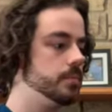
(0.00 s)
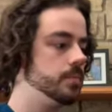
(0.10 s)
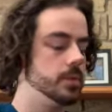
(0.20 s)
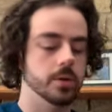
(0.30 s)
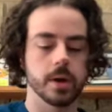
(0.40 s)

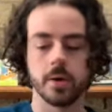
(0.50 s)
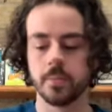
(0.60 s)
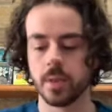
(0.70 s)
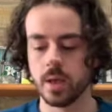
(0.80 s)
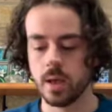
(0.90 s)
There we go.
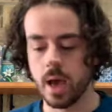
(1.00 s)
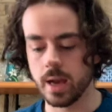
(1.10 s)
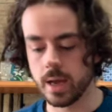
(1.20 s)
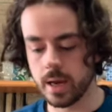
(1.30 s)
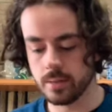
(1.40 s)
And
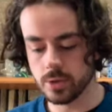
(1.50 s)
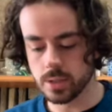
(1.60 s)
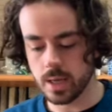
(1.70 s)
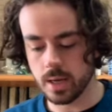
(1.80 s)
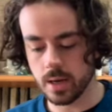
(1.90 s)
again, I'm just
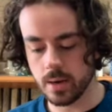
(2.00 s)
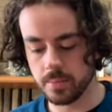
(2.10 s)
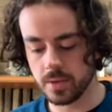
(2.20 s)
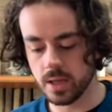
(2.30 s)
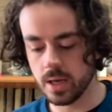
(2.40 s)
lining
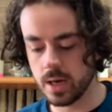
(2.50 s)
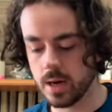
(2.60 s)
up the